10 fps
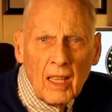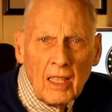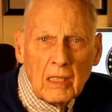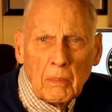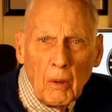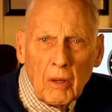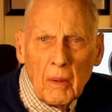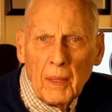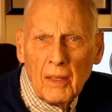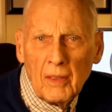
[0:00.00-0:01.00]
He spoke
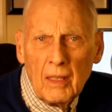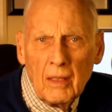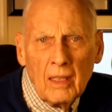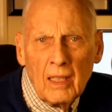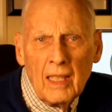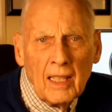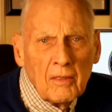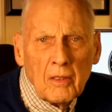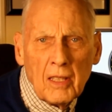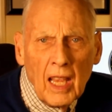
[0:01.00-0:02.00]
about the
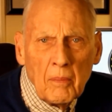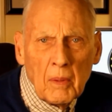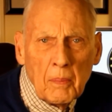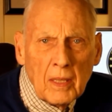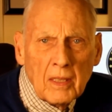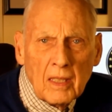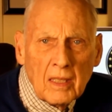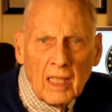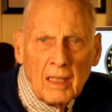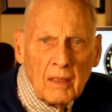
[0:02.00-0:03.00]
entertainment
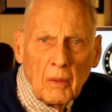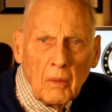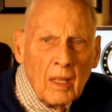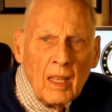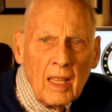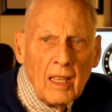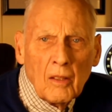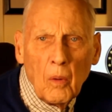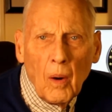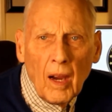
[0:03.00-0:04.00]
business, and he
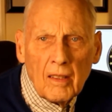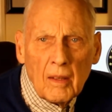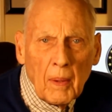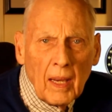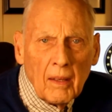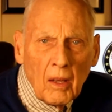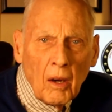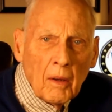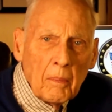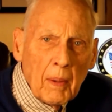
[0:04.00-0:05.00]
inquired about
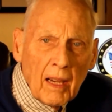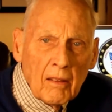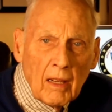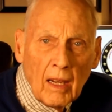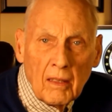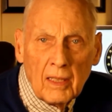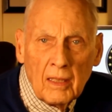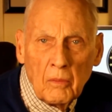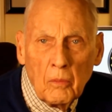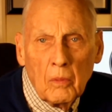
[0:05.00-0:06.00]
our background
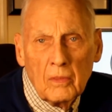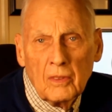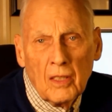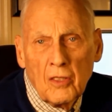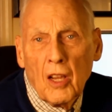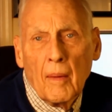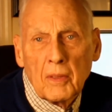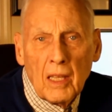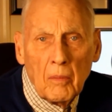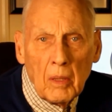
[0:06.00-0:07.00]
and the
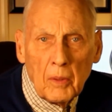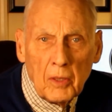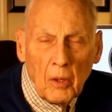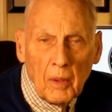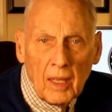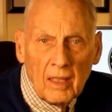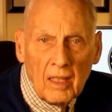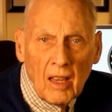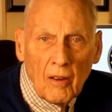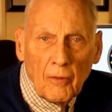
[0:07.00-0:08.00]
jobs that we were doing in
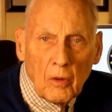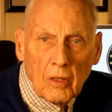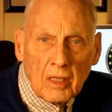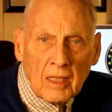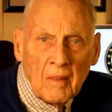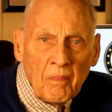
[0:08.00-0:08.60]
the Air Force.